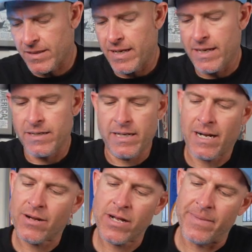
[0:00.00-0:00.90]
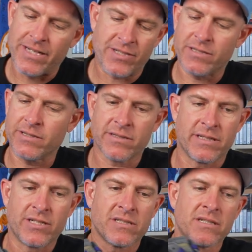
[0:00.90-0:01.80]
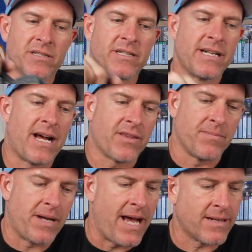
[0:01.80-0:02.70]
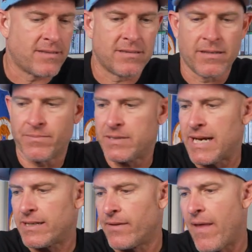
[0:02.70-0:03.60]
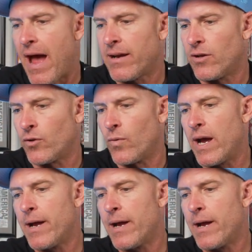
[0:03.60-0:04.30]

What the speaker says: And I don't know, man, it just looks good out the box. I'm psyched on that colorway.